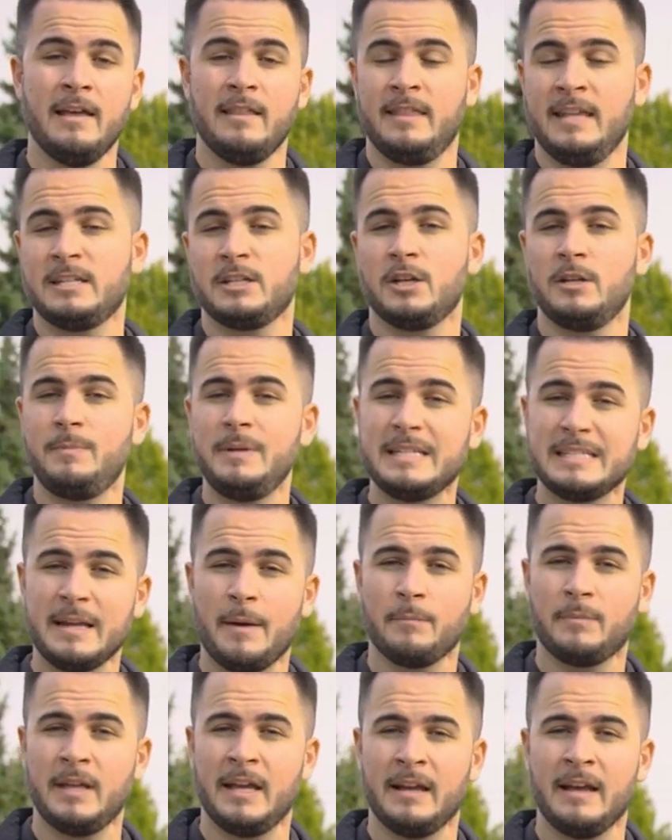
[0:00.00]
this could be
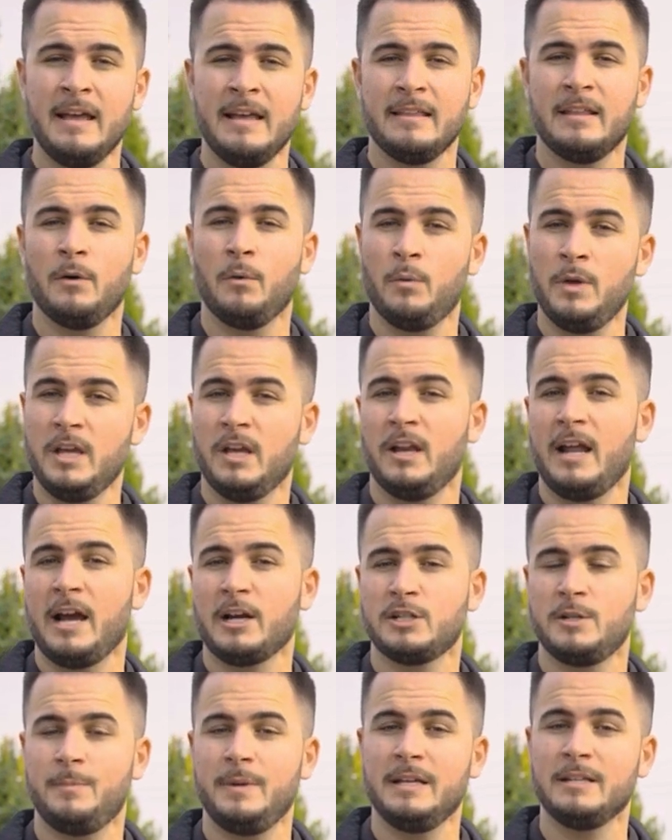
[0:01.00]
something that we could
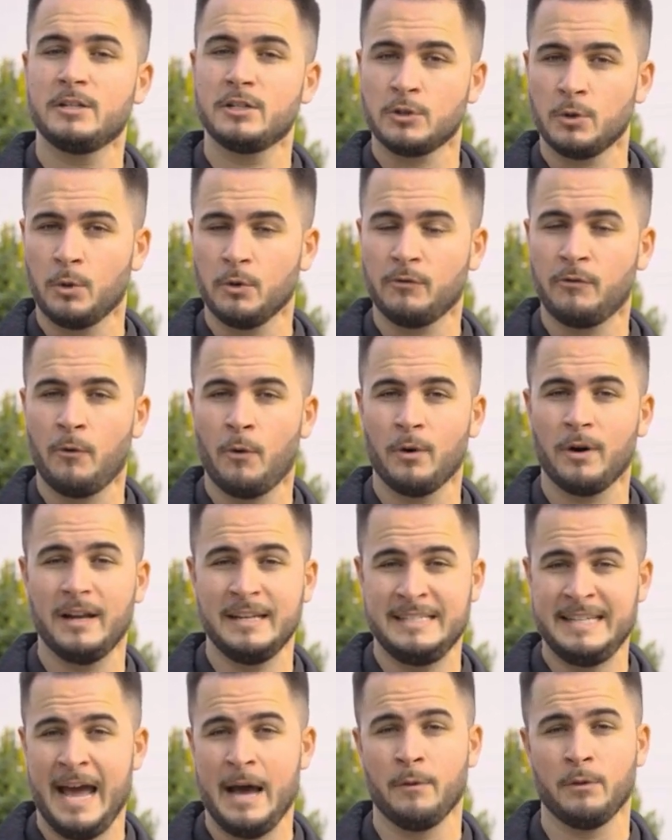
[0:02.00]
actually be in store for
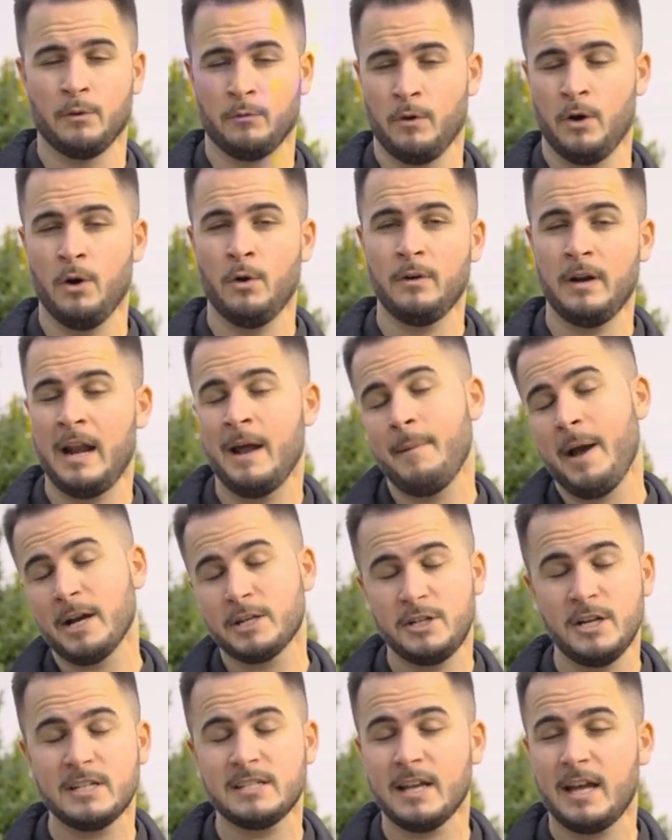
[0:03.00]
down the road. And I'm
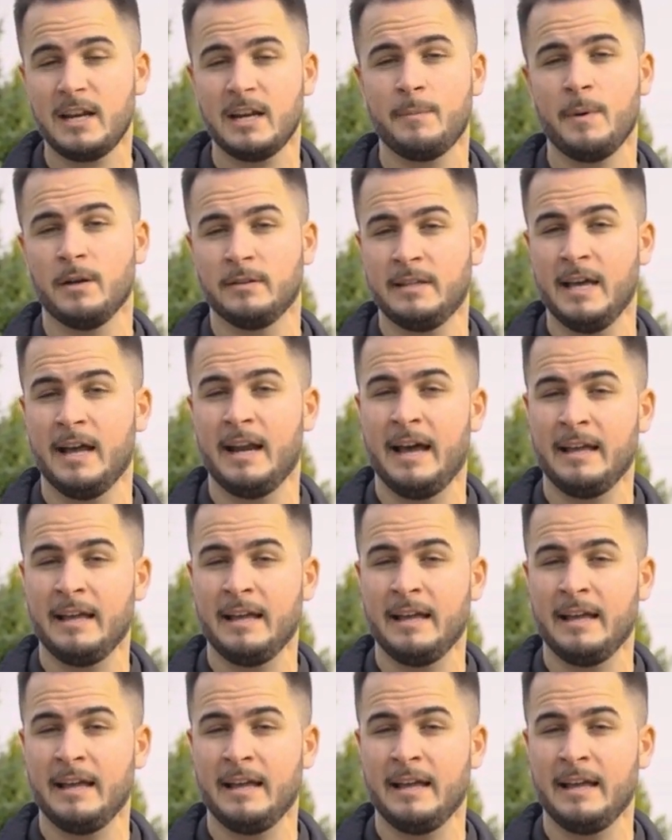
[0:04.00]
actually excited about that.